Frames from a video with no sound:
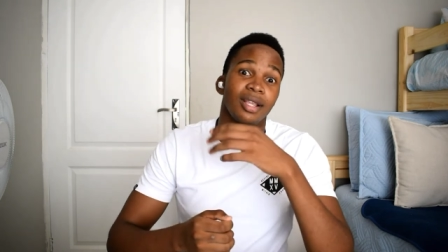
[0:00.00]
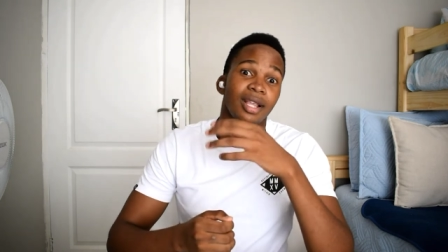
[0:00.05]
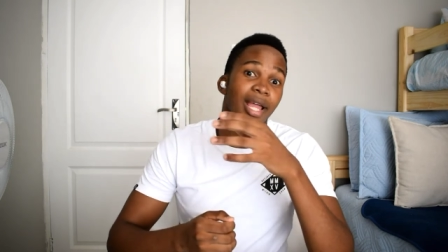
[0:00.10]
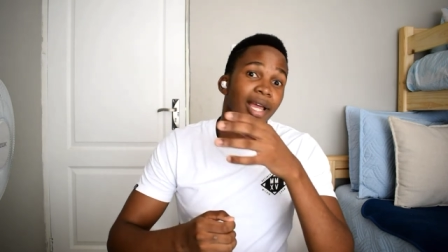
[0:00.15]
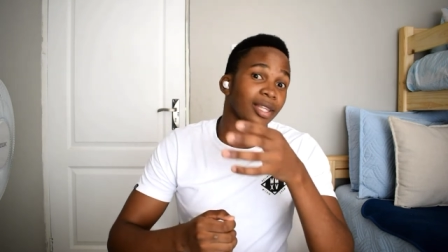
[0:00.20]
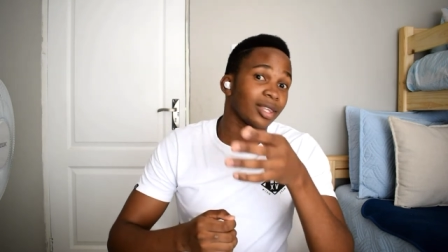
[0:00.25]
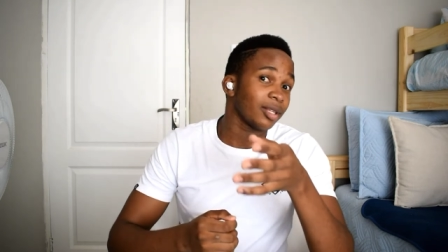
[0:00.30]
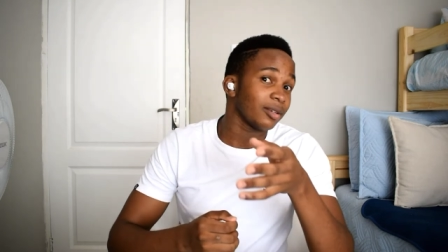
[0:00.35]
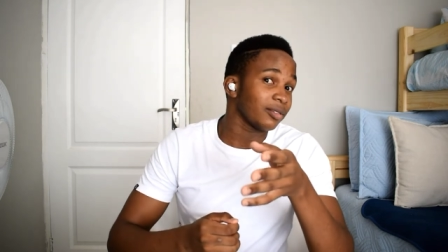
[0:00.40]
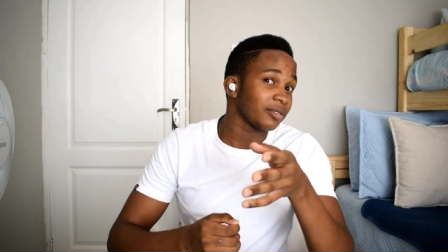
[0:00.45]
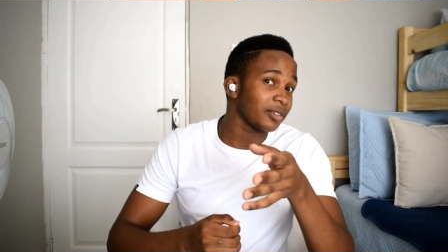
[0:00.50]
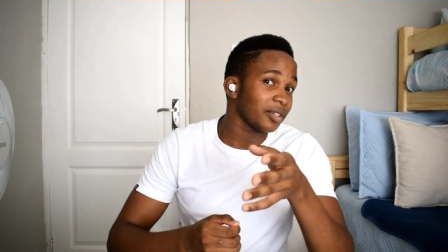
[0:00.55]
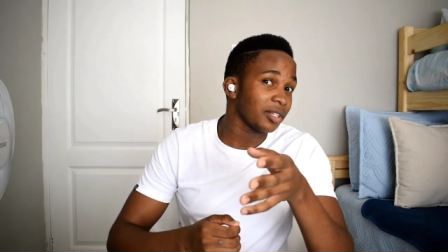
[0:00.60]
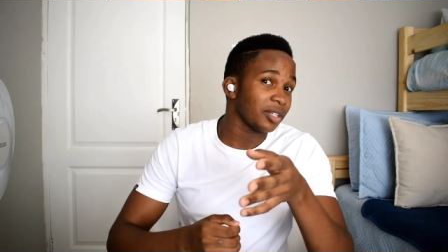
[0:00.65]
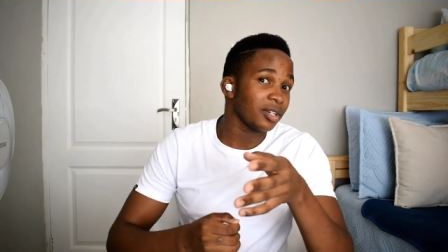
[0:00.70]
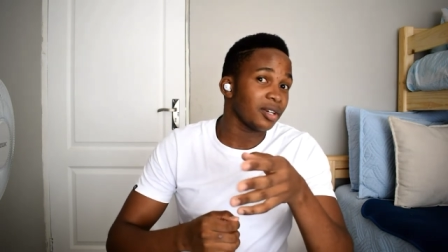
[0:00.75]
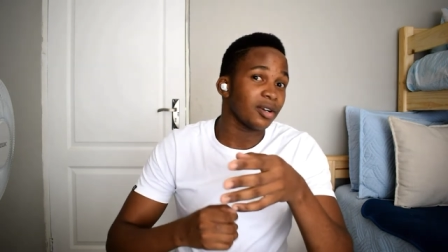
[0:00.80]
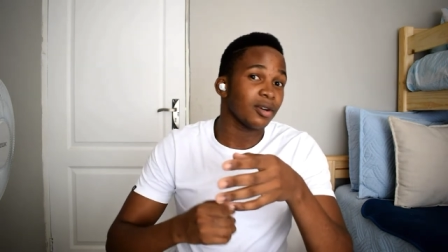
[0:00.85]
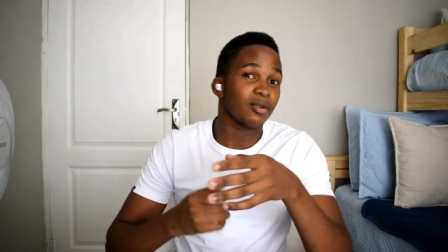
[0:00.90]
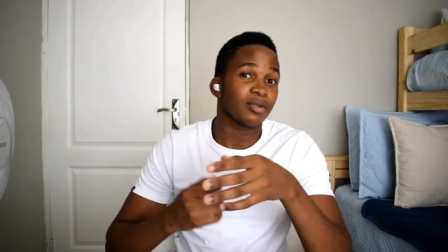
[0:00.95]
Like the
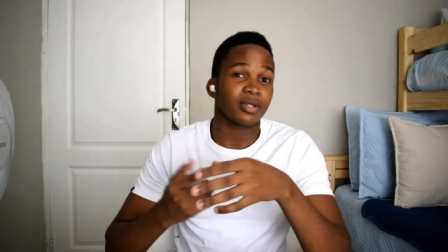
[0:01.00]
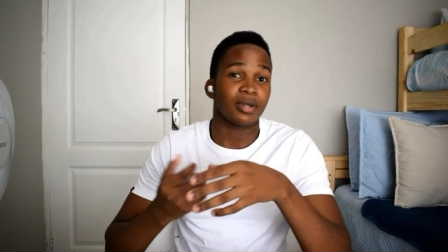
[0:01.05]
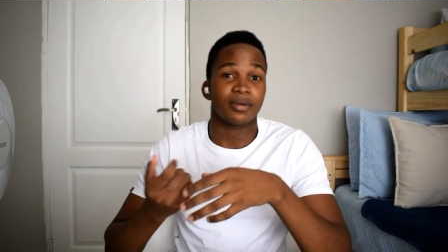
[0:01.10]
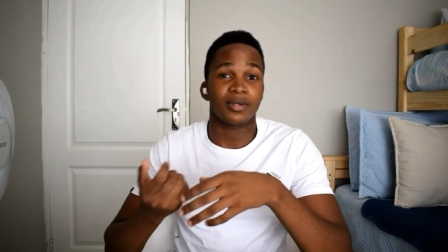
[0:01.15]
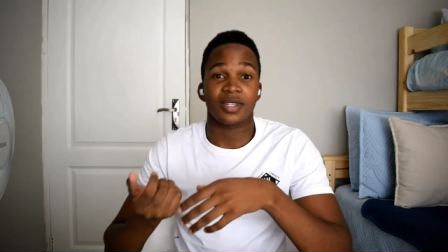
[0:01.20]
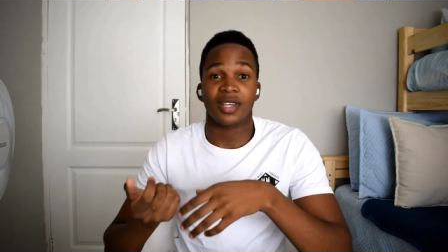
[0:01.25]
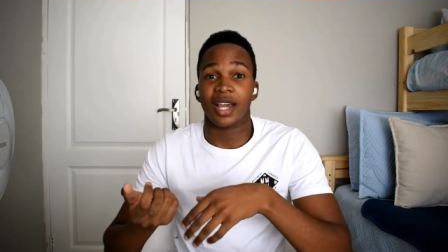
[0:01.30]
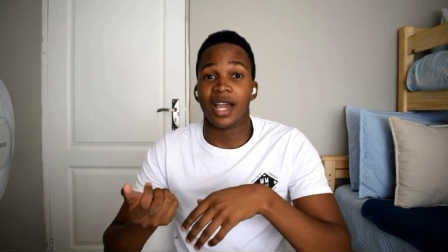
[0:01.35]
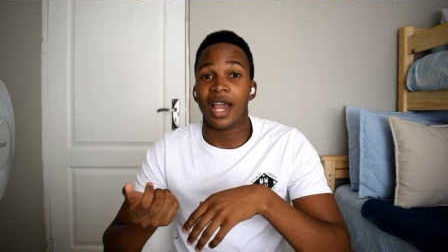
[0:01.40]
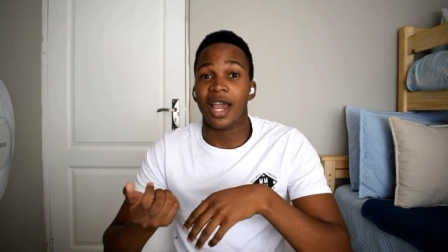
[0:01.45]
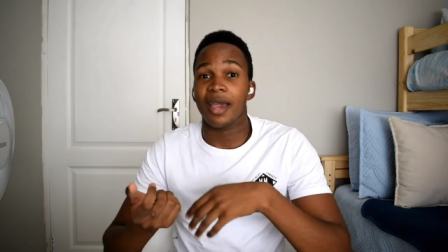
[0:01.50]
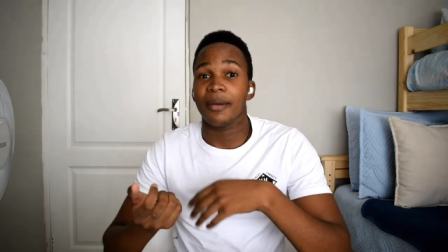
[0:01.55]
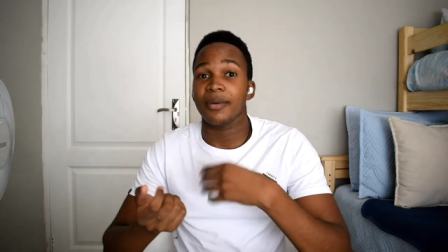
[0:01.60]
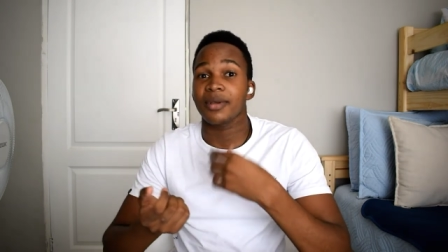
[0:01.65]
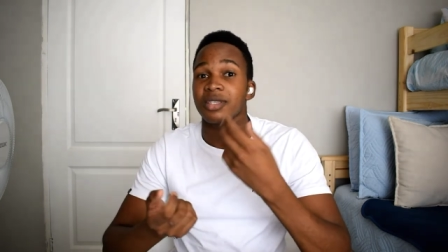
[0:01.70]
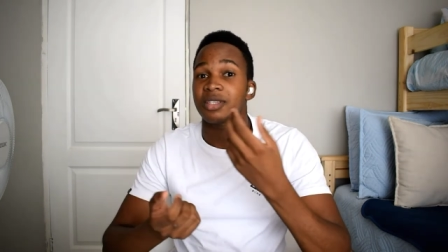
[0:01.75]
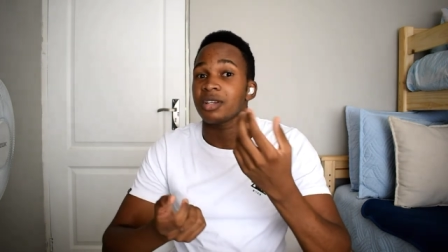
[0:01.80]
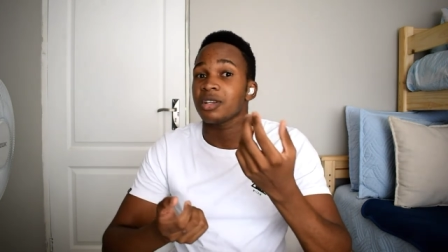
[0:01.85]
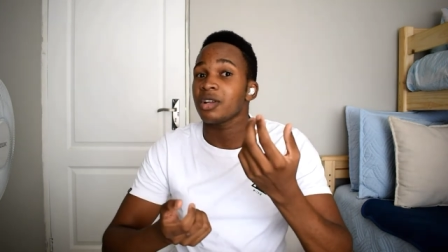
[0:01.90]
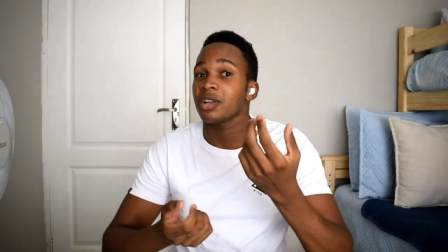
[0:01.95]
video, subscribe,
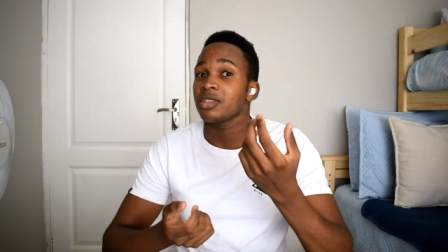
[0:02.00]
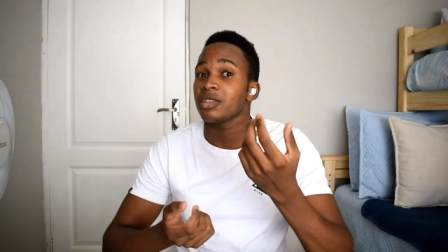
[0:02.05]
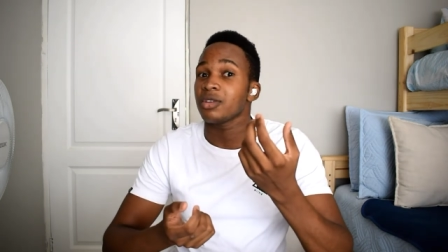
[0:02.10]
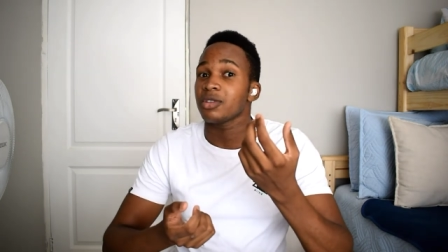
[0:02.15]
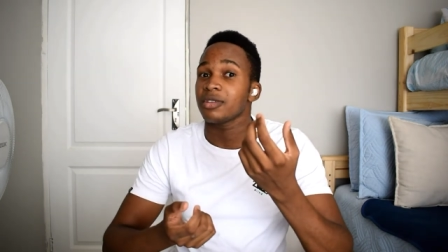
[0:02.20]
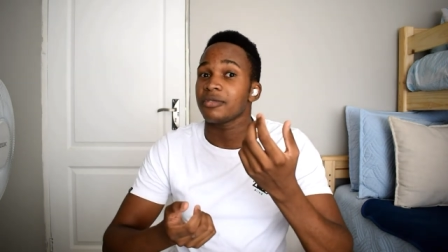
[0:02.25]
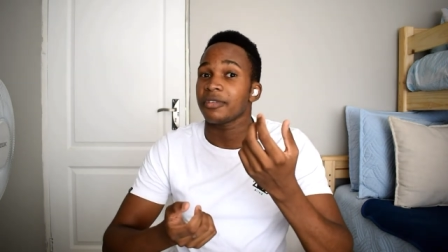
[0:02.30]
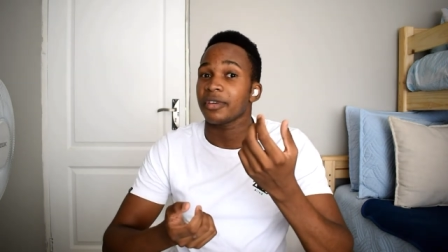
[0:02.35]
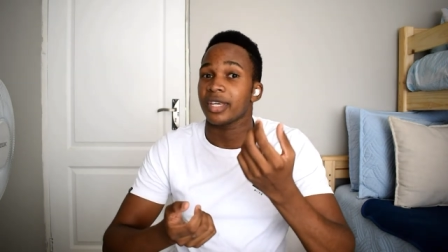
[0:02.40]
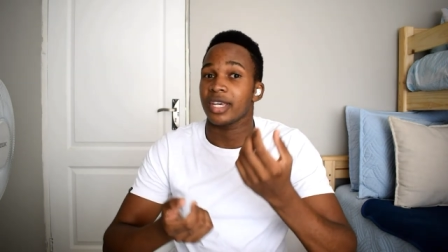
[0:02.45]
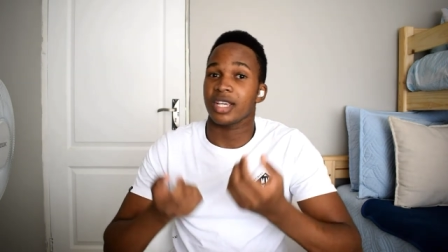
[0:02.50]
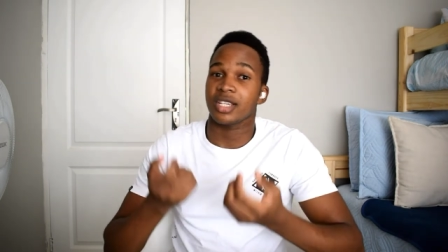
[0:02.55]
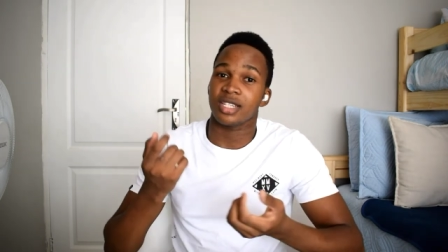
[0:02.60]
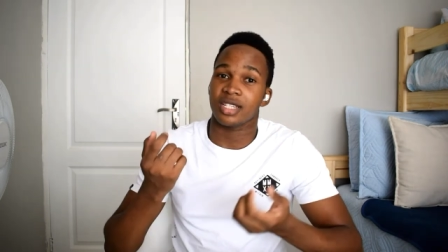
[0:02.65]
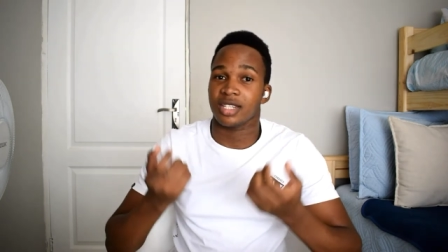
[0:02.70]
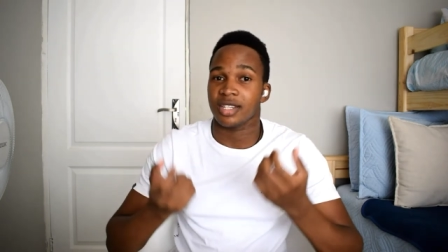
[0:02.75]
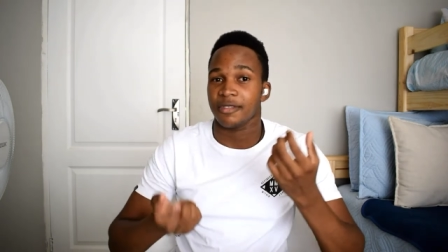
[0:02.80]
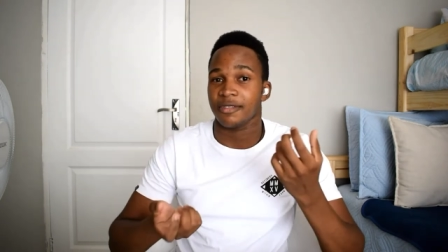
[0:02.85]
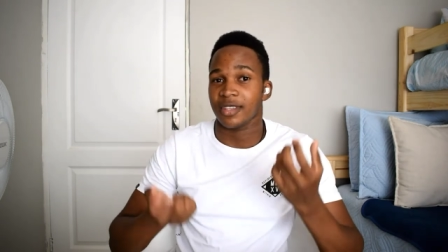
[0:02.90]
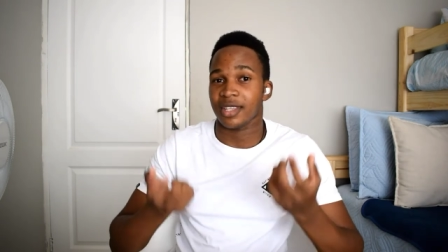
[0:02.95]
and turn on
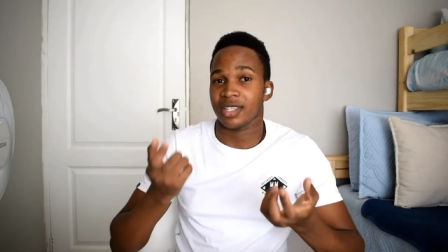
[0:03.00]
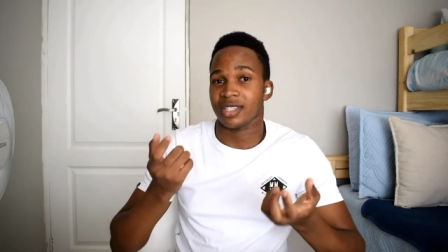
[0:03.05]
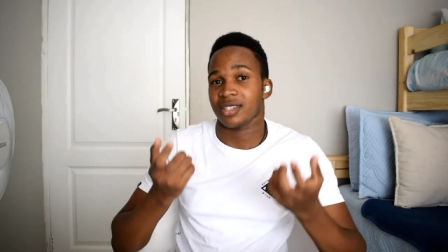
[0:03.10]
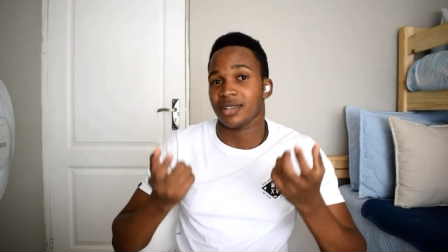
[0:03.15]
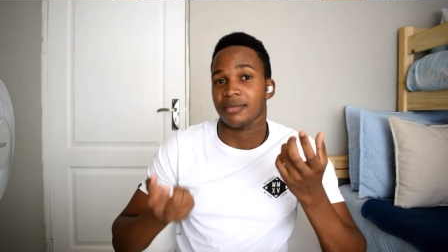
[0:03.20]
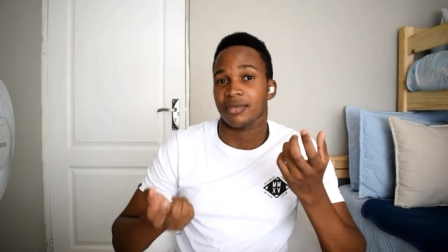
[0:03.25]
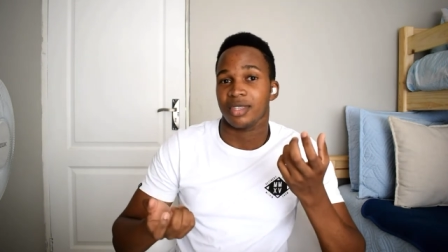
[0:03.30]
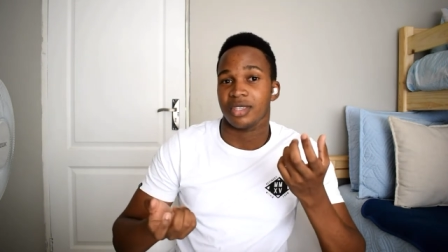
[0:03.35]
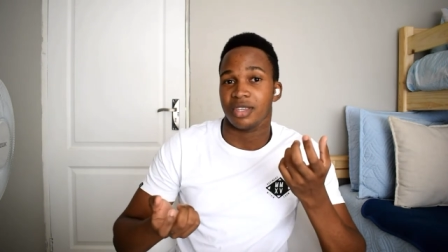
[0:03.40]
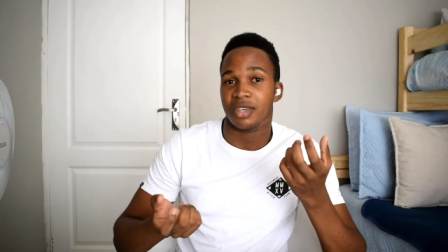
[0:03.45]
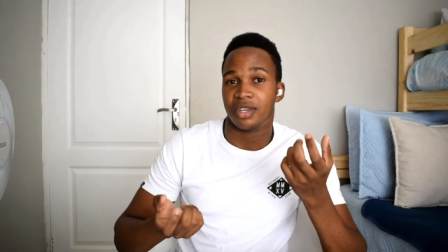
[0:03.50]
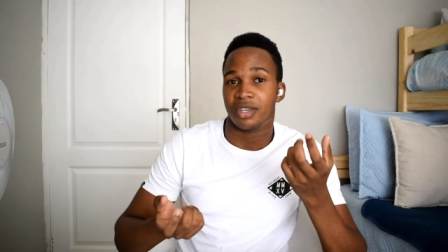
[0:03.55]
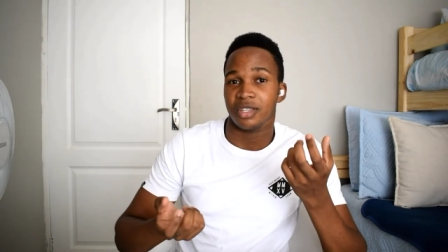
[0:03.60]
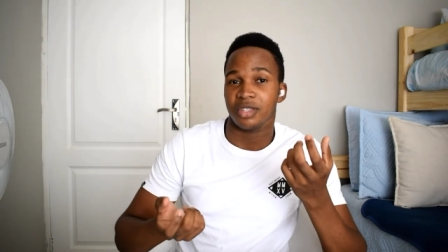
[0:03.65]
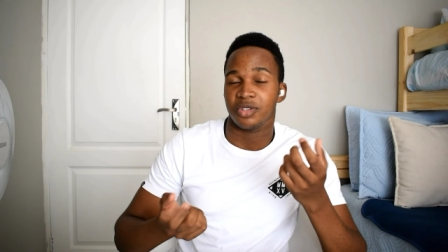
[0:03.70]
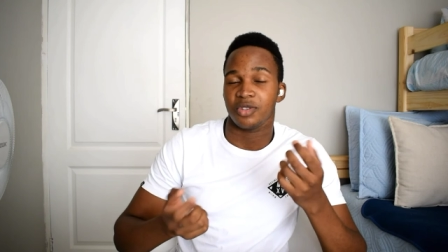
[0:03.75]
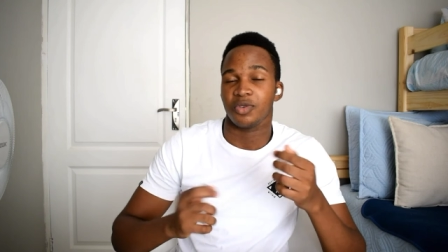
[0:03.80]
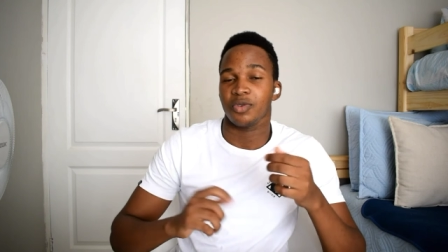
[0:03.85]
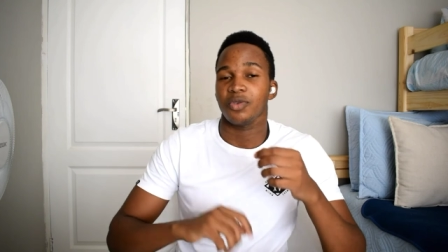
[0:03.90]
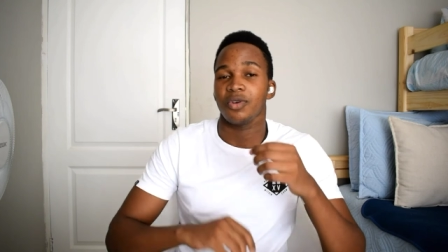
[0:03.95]
notifications if there's something you're
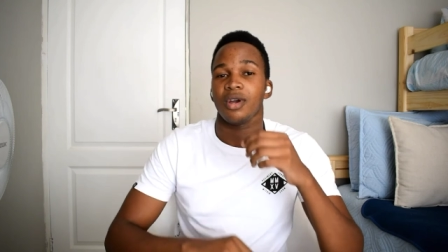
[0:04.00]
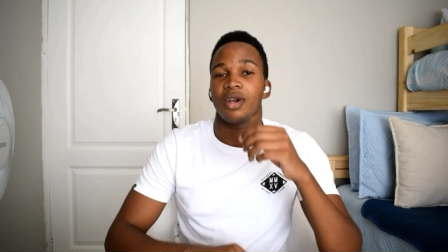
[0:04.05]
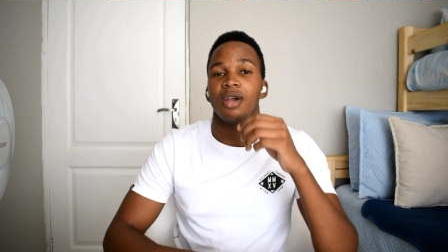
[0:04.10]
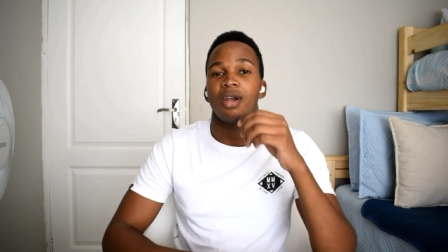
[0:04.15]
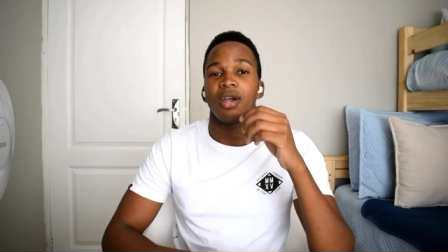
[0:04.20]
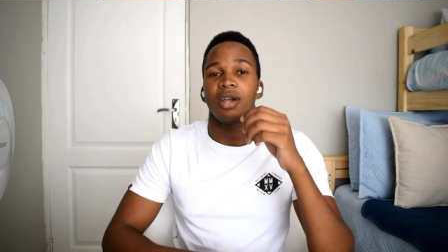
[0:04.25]
into.